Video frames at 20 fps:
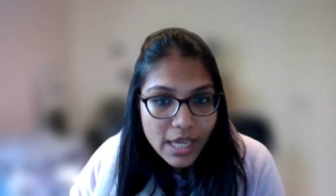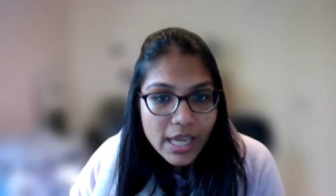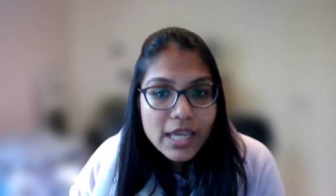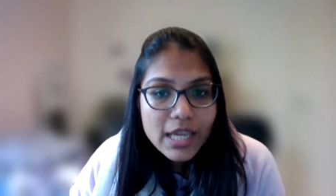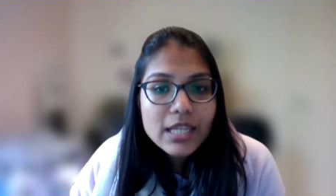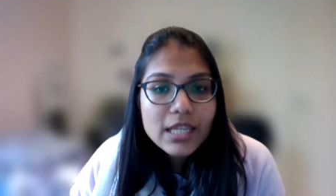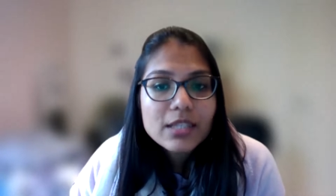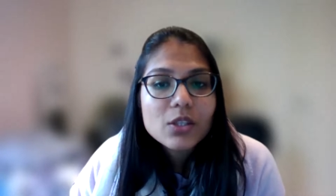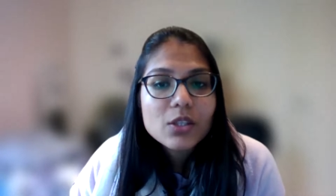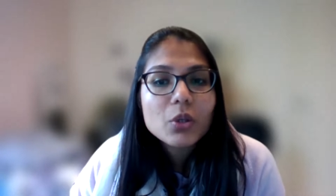
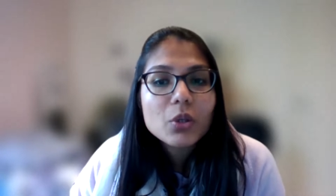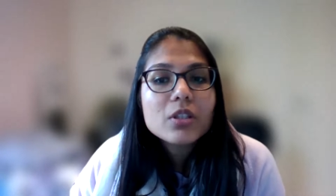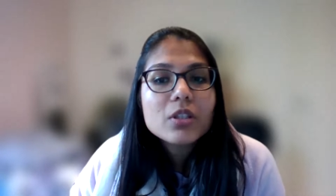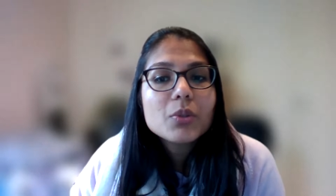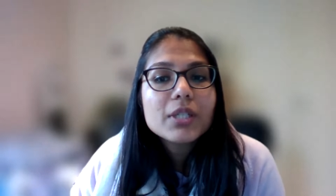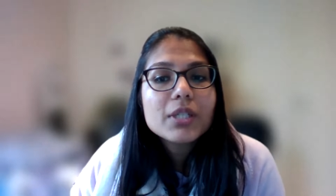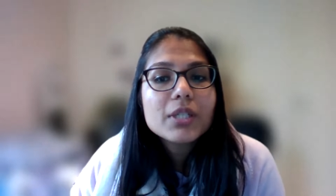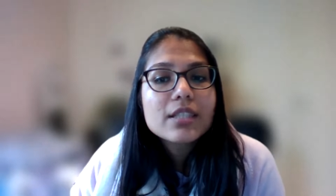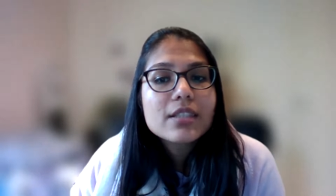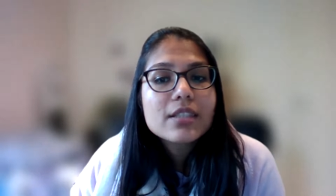He is also
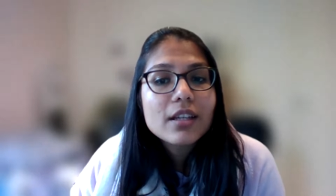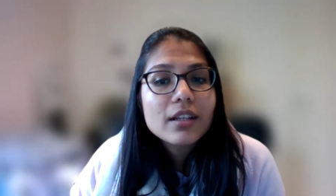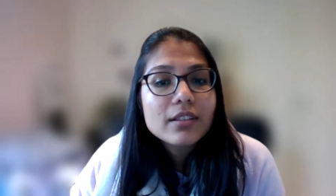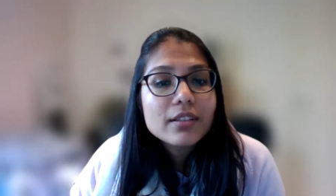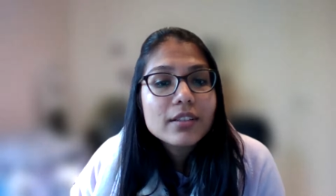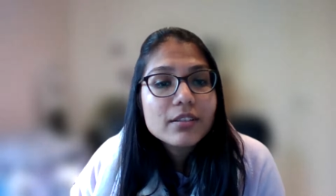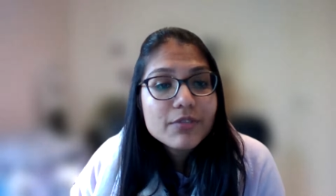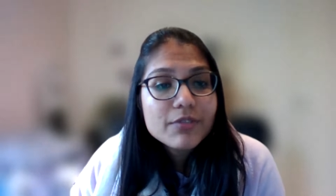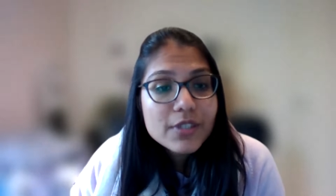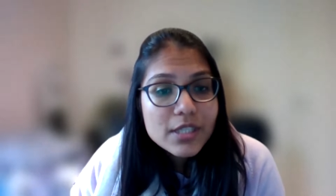a
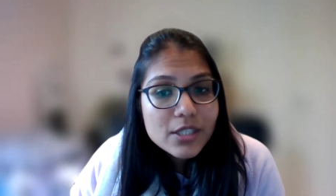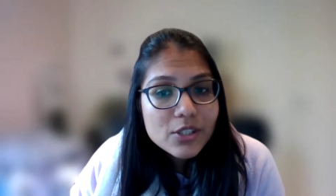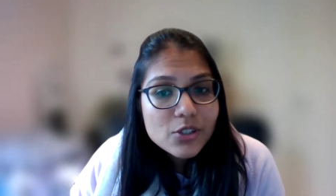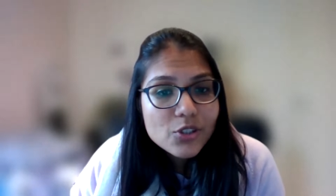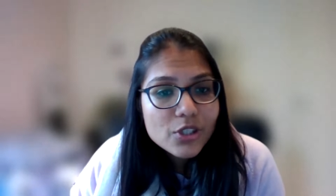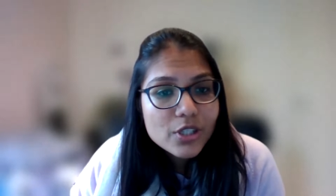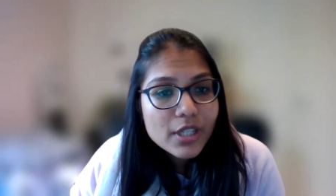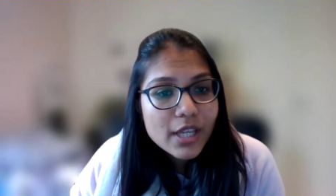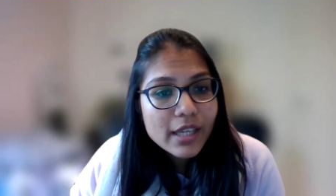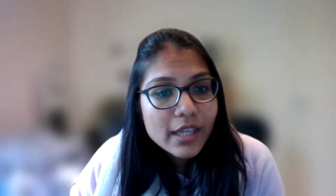consultant
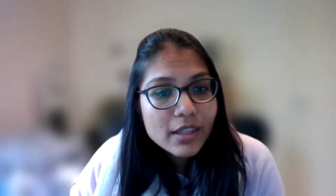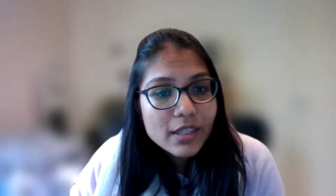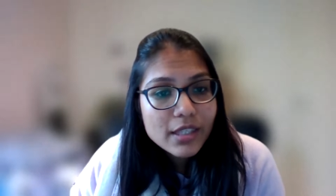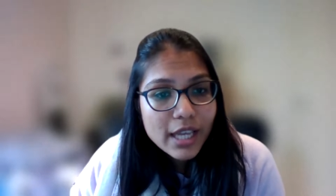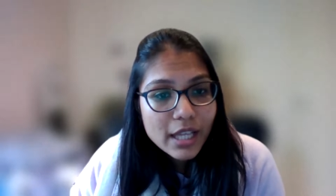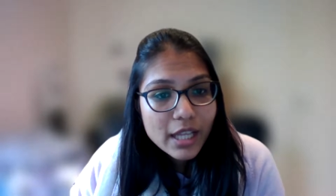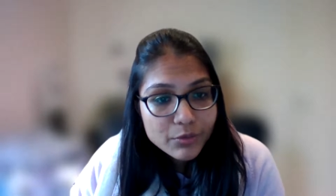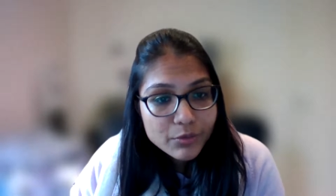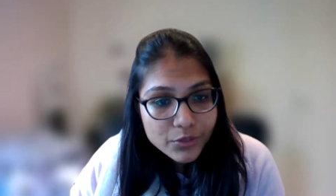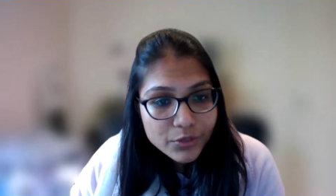physician at the
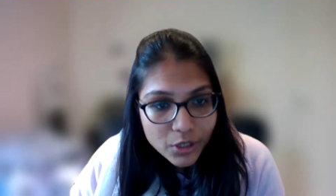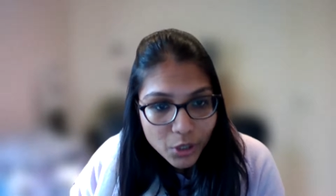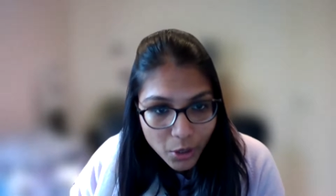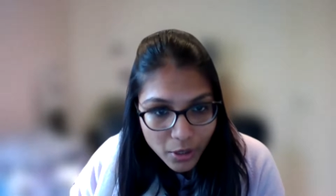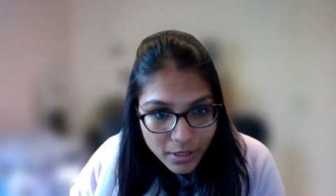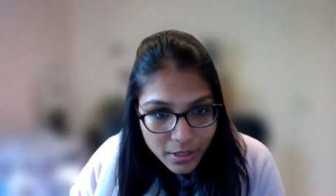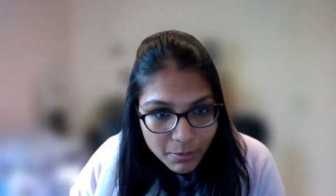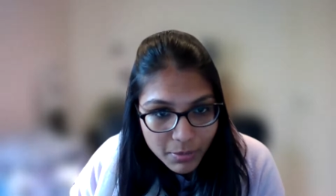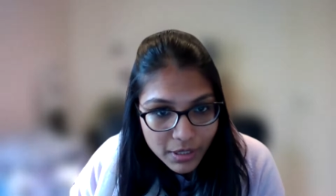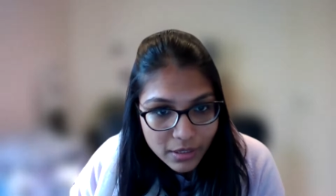Alfred
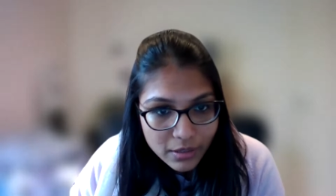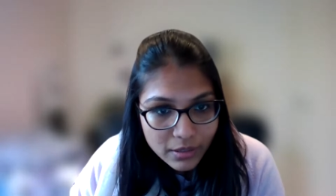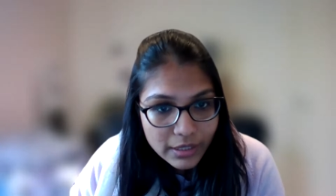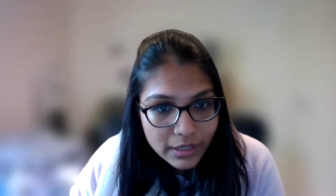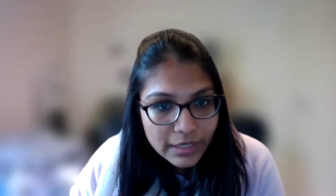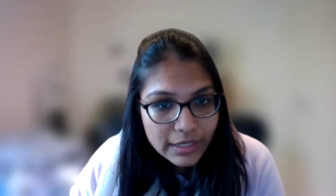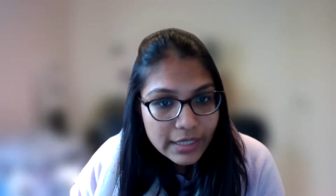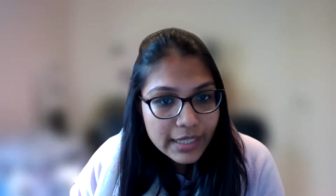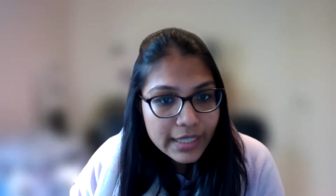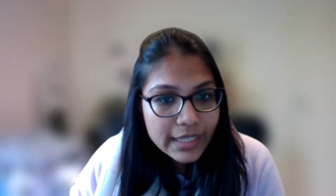Hospital
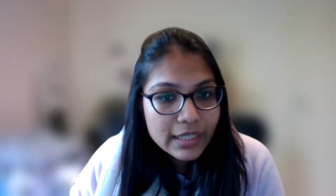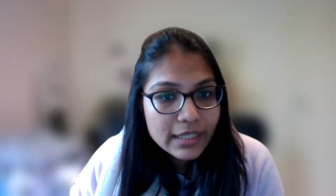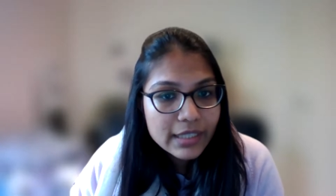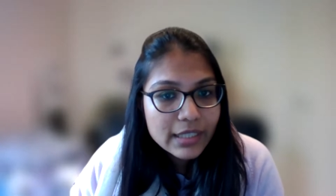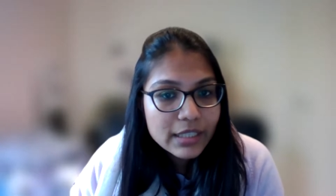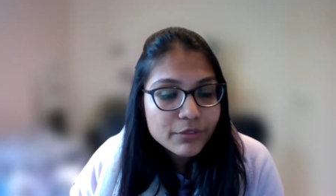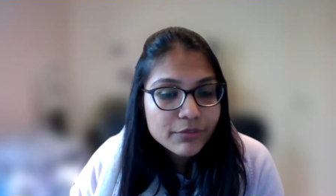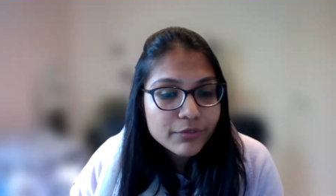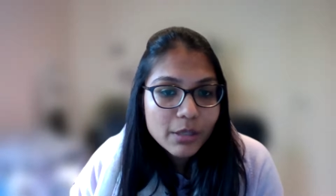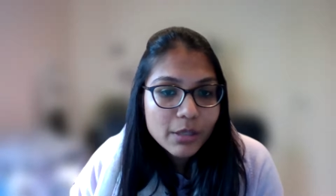in
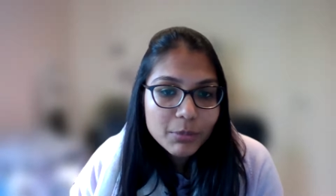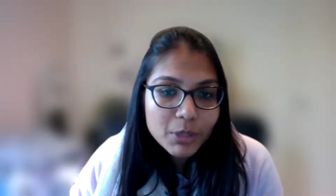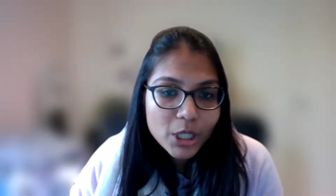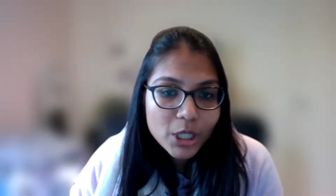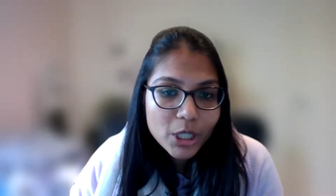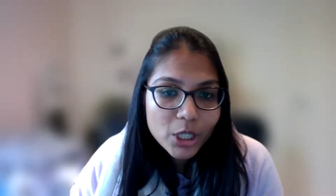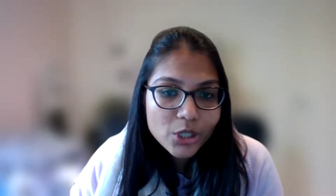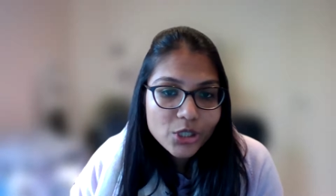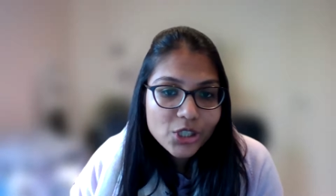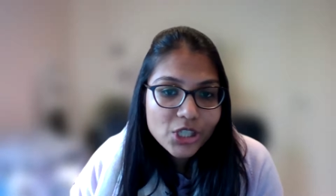Clinical
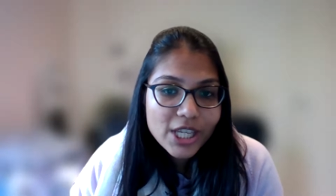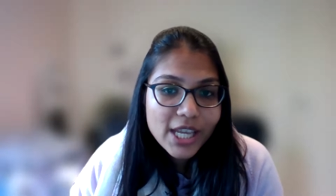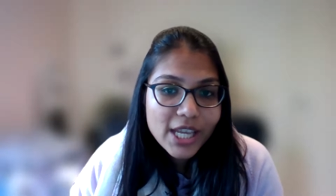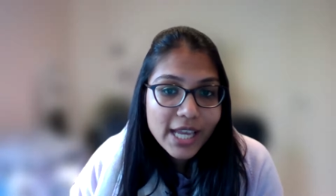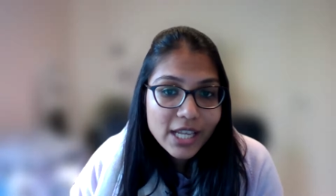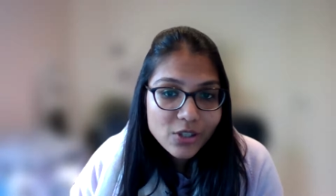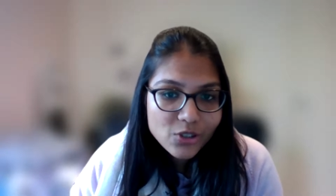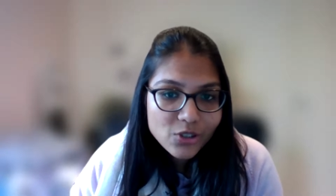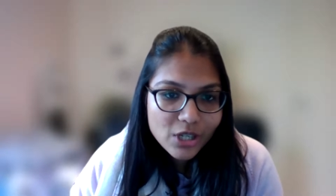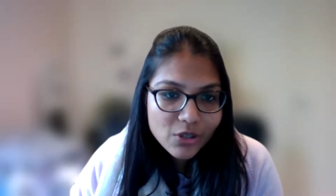Pharmacology
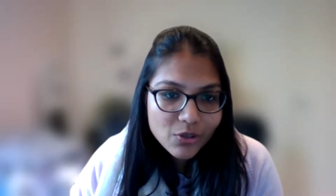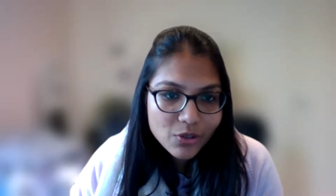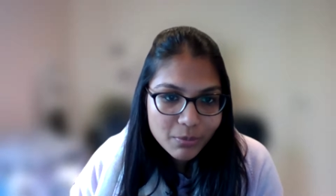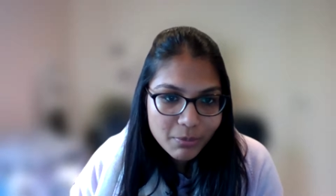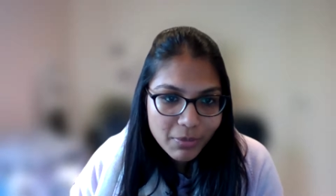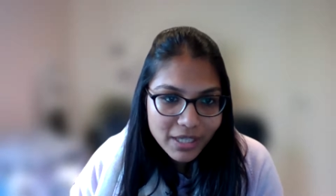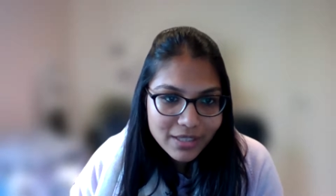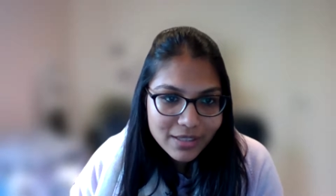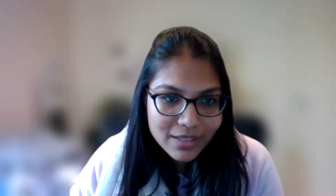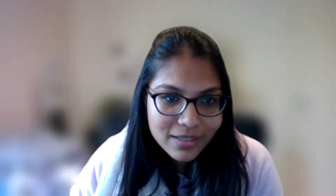and General
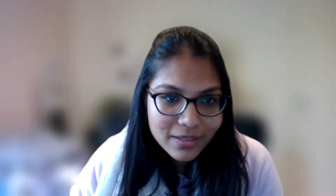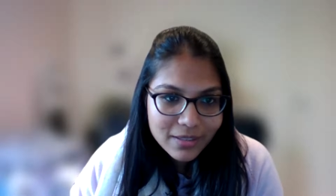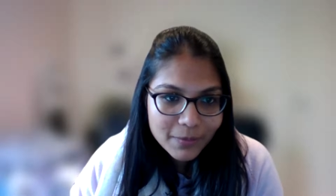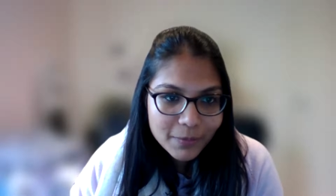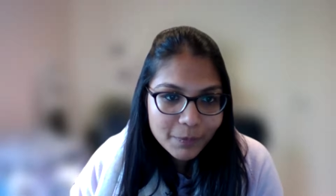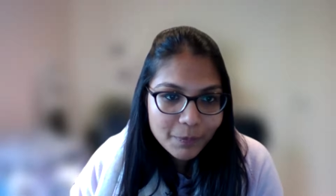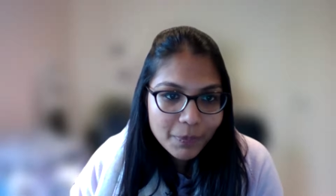Medicine.